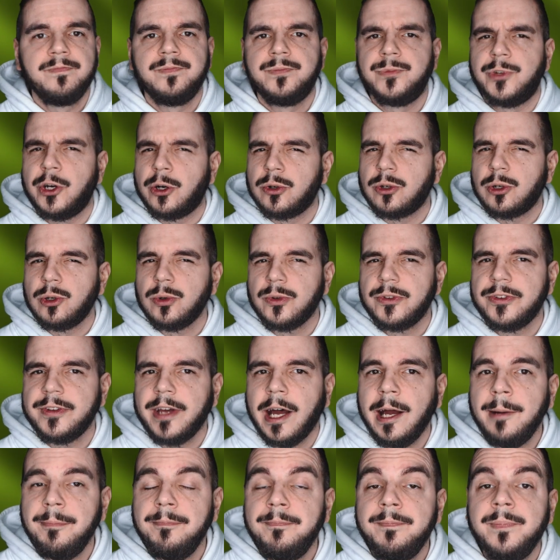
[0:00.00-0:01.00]
Don't lose
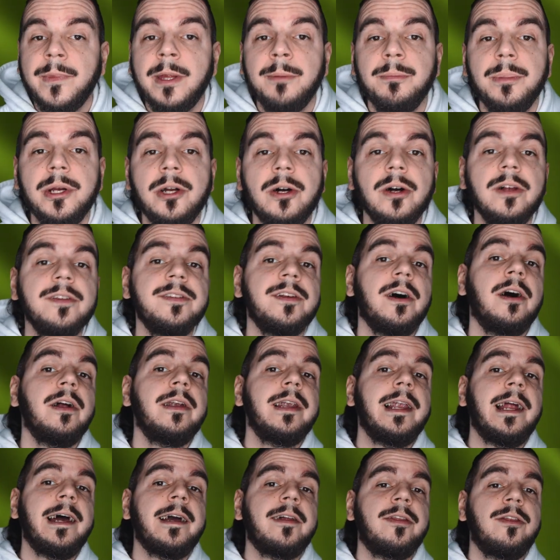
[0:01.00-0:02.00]
time, because
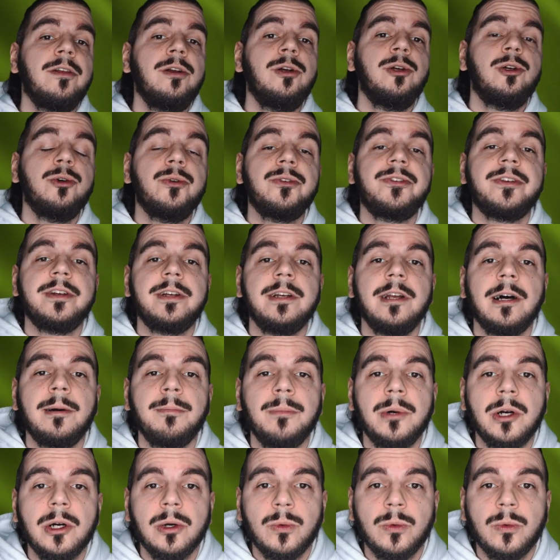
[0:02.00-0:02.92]
unlike the Lucid number,